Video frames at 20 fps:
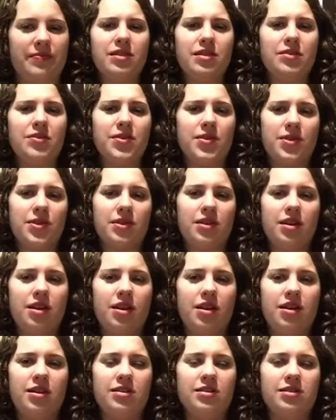The third
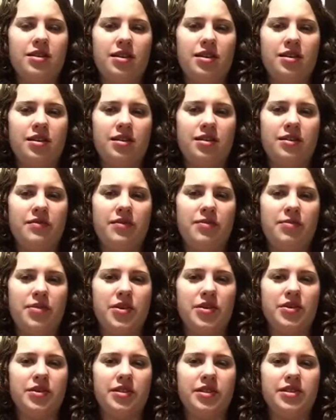cause of
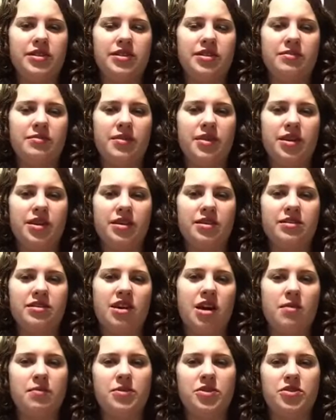imperialism is
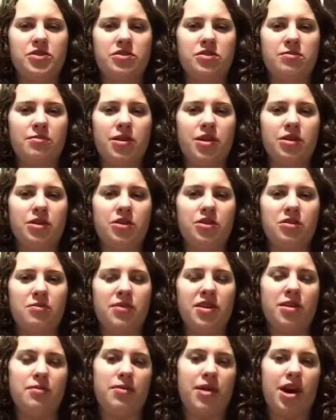competition among
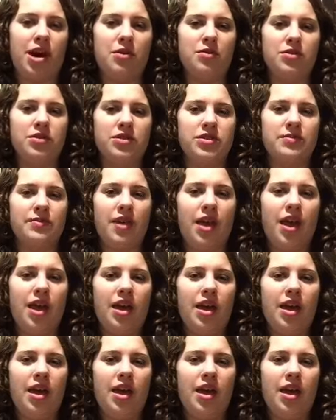European powers.